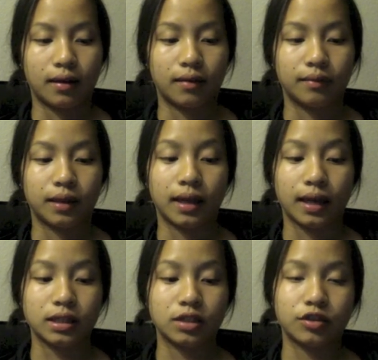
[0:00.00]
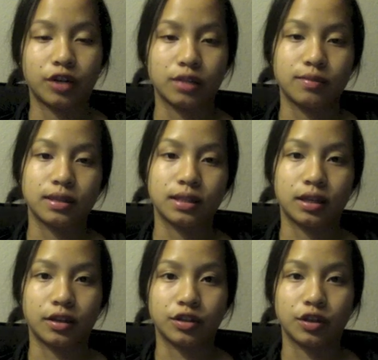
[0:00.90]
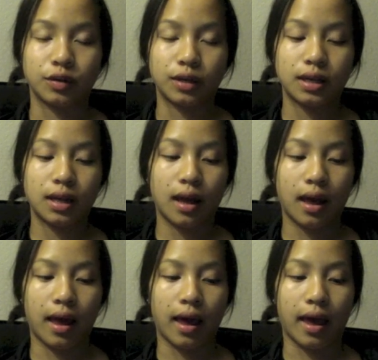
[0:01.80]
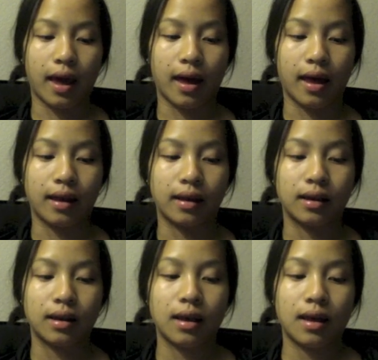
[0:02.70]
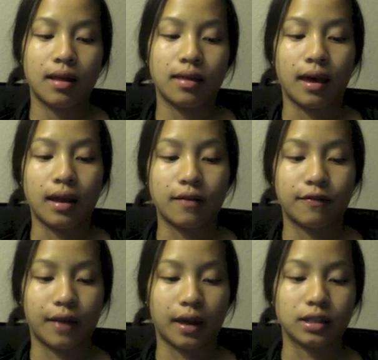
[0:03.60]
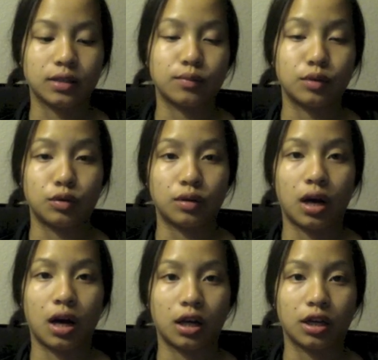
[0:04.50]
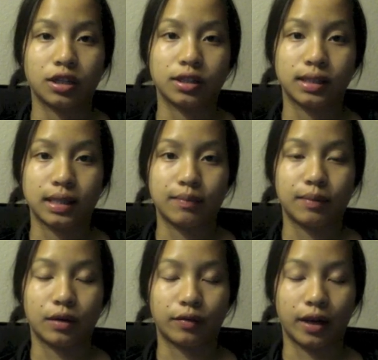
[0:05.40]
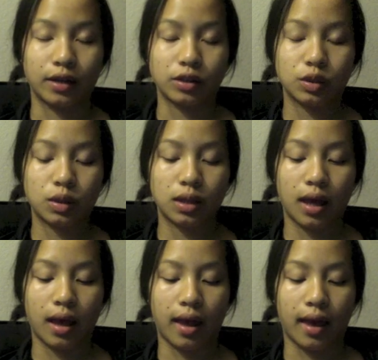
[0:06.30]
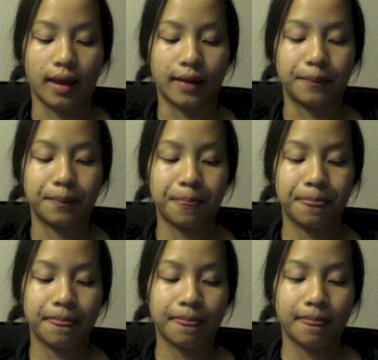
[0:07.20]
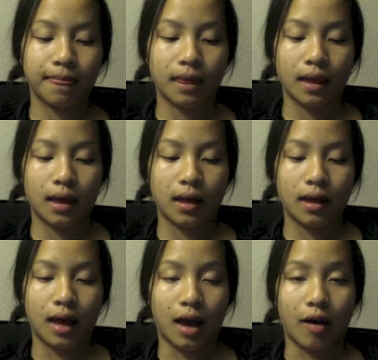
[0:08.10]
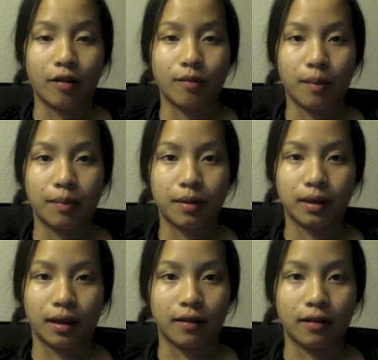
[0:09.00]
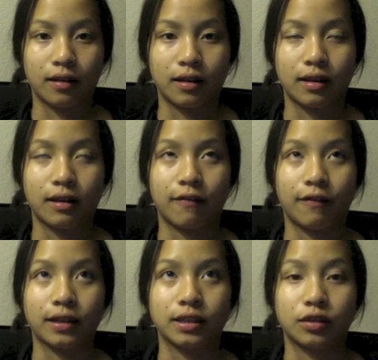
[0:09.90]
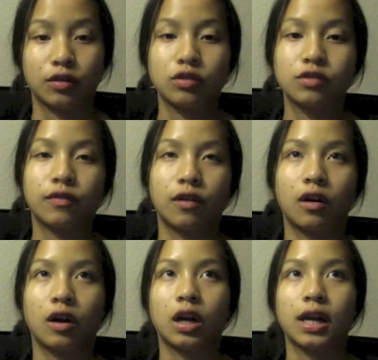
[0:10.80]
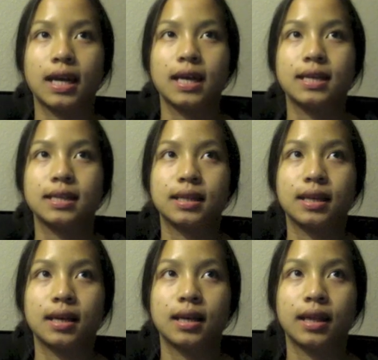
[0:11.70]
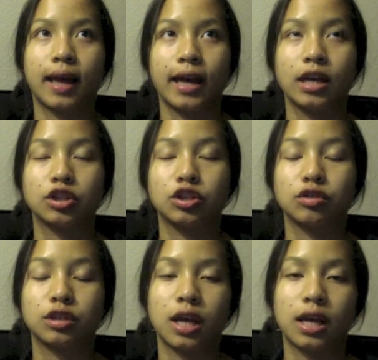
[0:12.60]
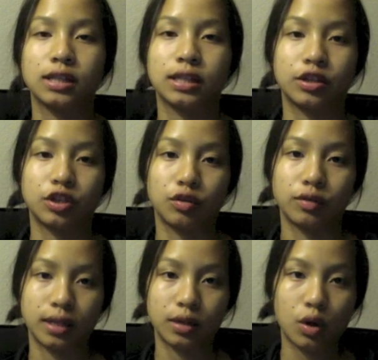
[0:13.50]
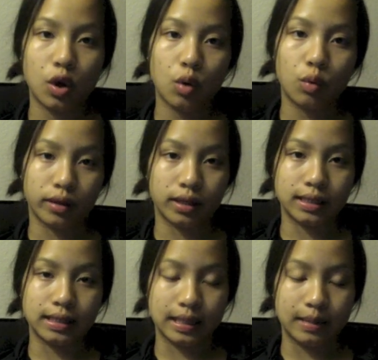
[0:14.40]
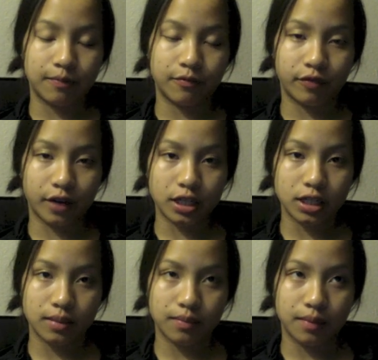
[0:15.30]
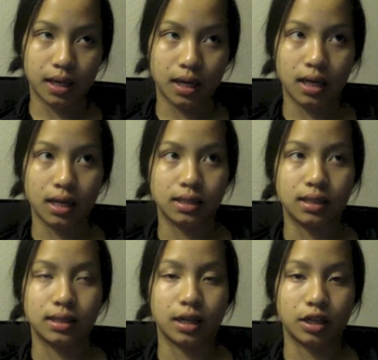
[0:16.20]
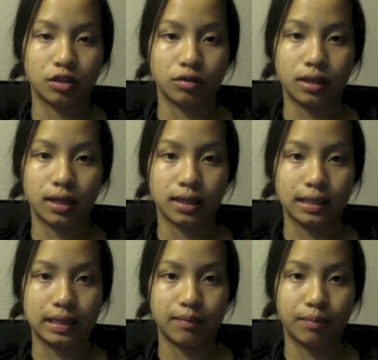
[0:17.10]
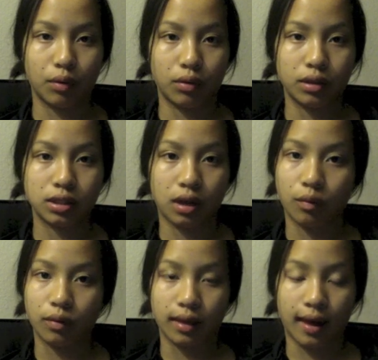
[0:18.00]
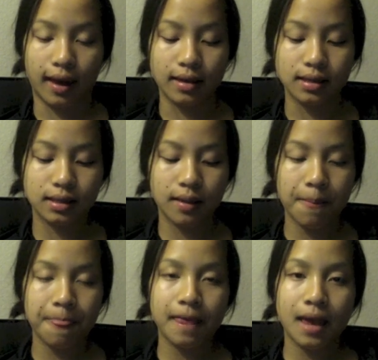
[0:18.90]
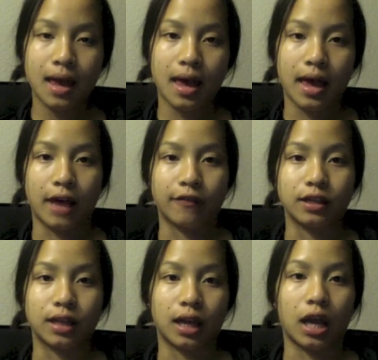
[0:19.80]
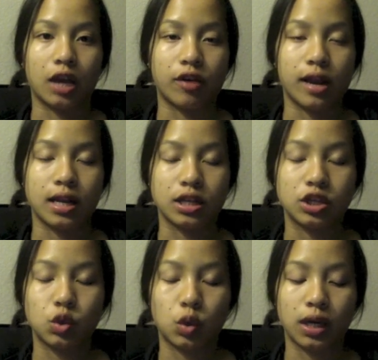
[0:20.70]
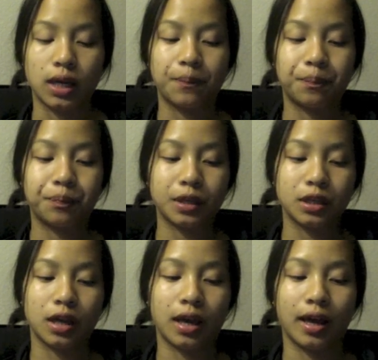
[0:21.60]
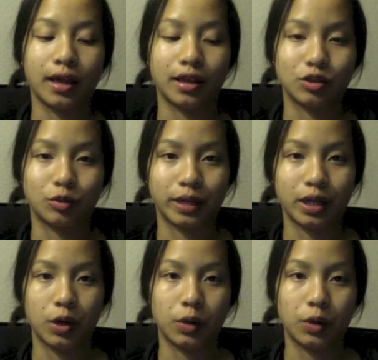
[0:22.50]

The next neurotransmitter is serotonin, and that affects mood, hunger, sleep, and arousal. And how I remember that it affected those four is that I associate serotonin with sleep first because serotonin and sleep both start with S. And after that, I created a story. And the story goes